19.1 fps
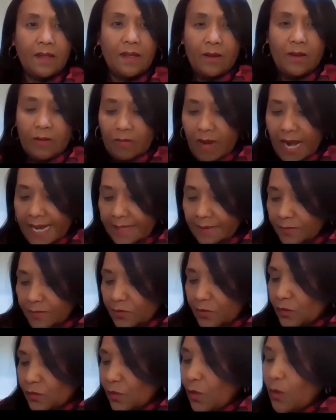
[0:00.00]
Right,
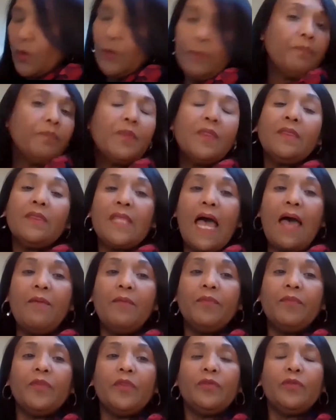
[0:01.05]
so
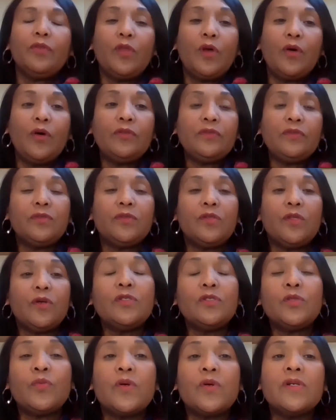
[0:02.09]

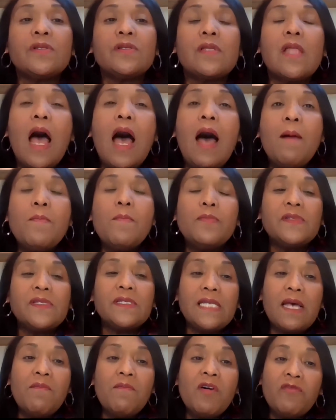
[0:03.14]
those were
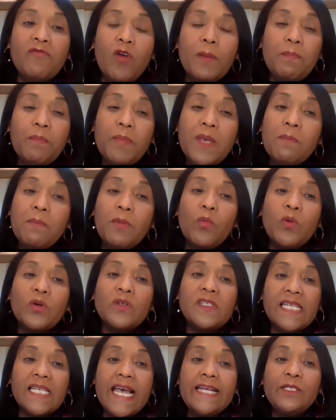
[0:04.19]
some of what people were
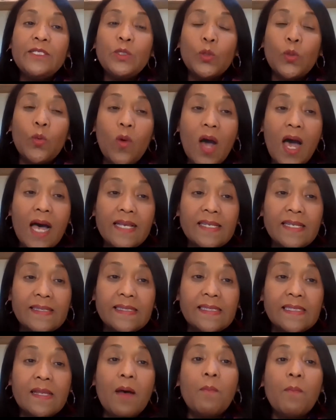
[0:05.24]
saying to us
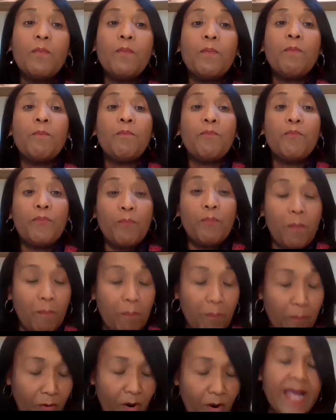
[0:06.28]

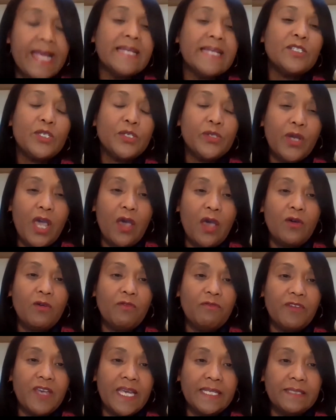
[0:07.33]
prior to
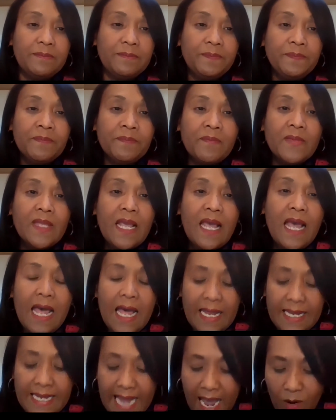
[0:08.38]
COVID.
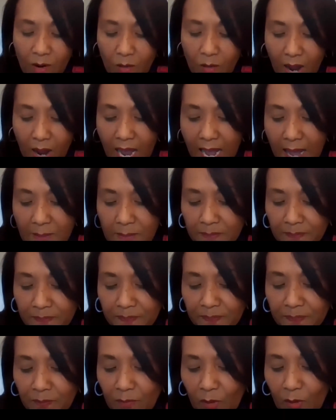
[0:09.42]
Now,
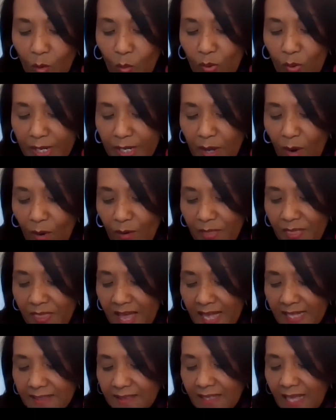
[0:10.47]
we know
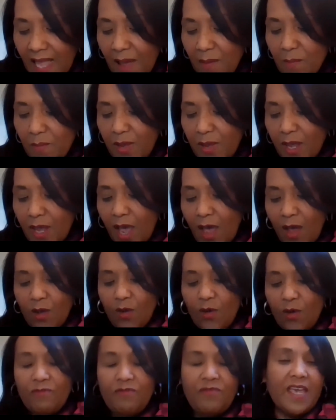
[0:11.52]
that
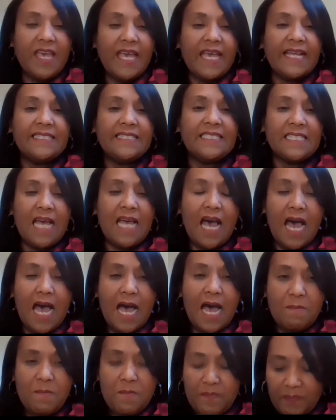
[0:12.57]
COVID
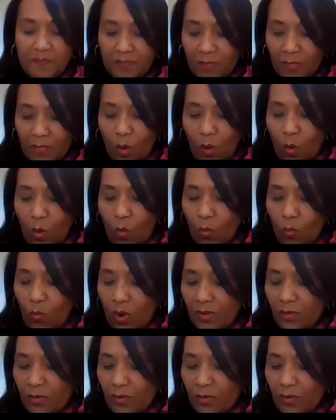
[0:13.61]
what